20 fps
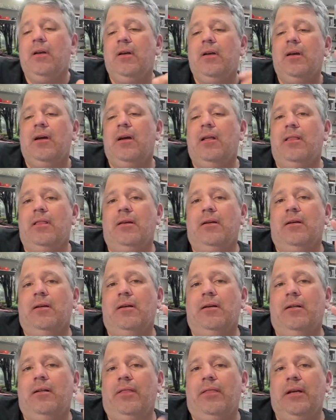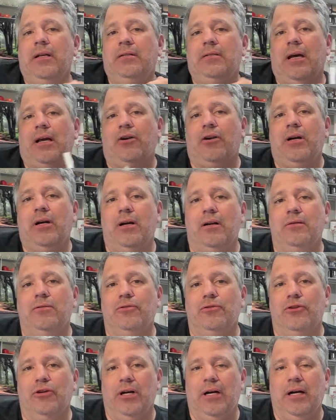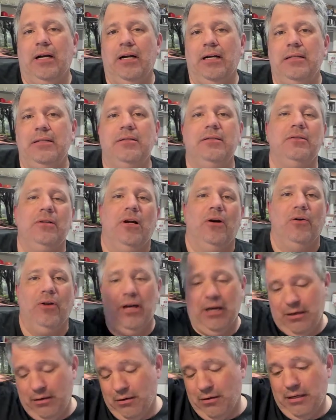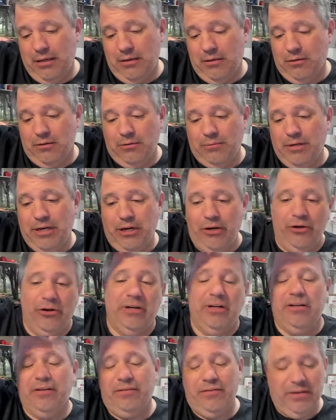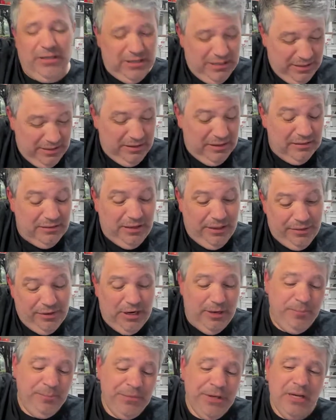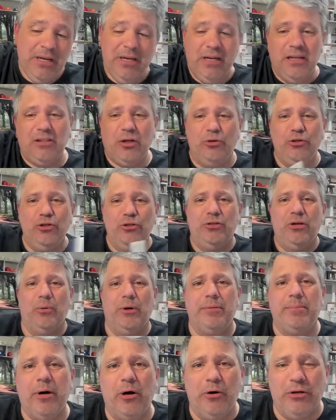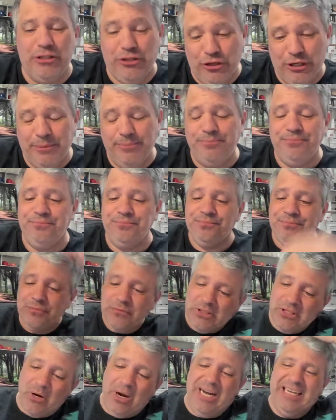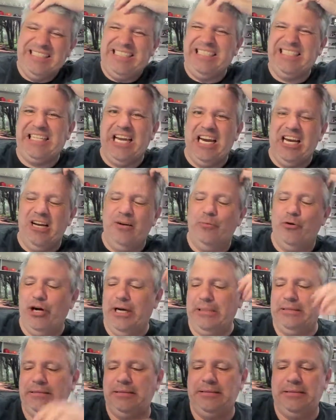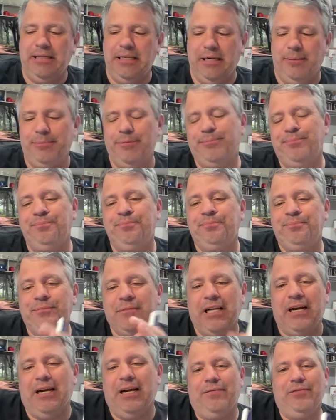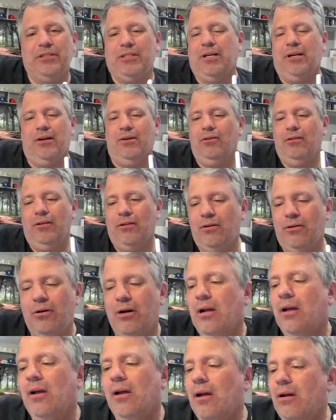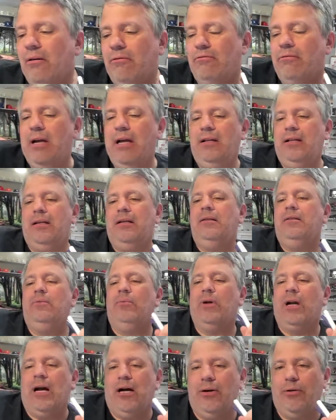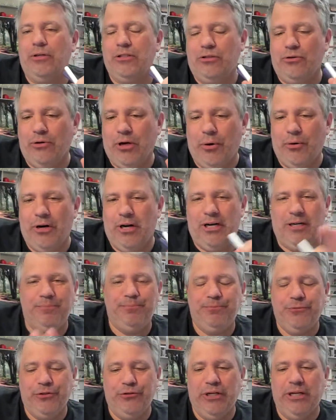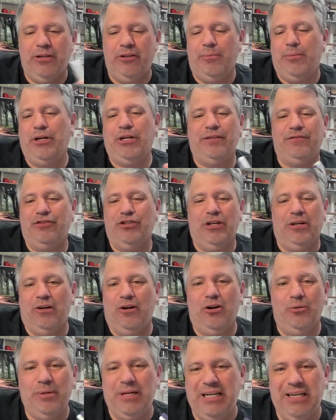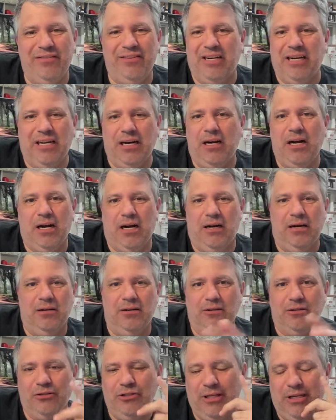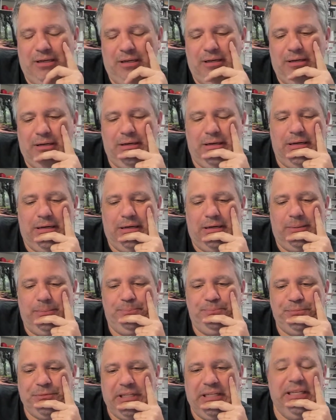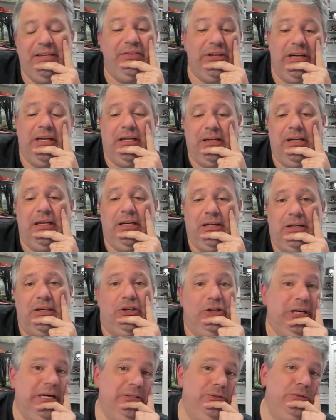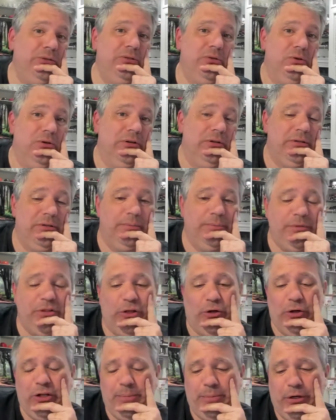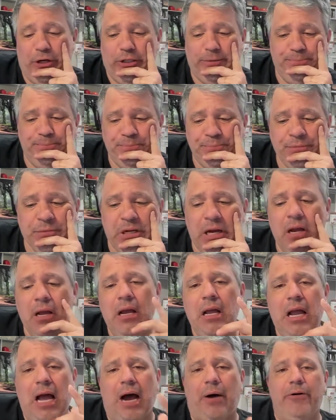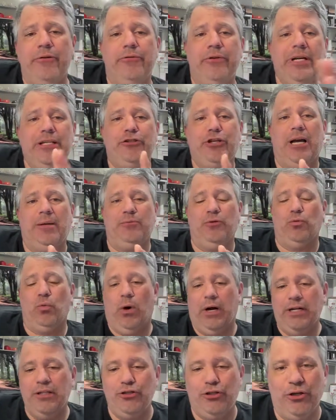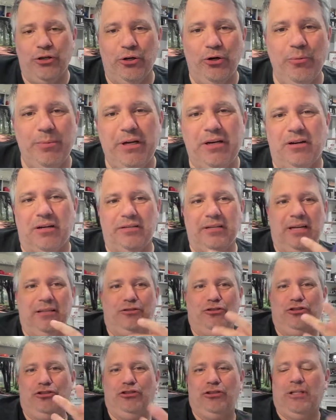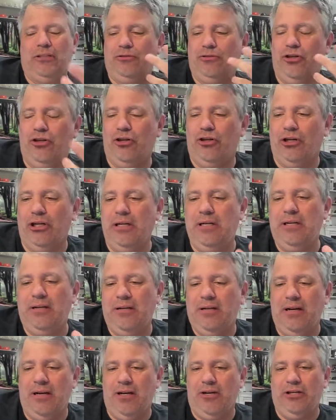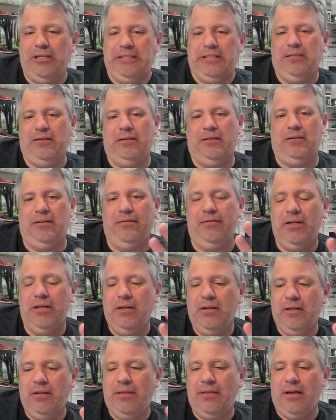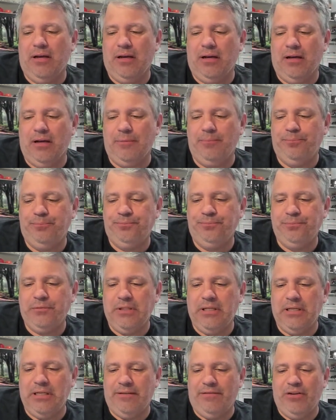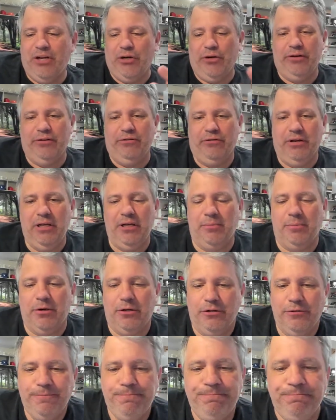and then things that are cut and dried, like legal narrative, things like that. And so usually with poetry, I skim or I skip. And tell you, reading when I was growing up, reading Book of Job, and even in college, and even in graduate school, the early part, I would read chapters 1 and 2 because that's just good narrative that is very readable.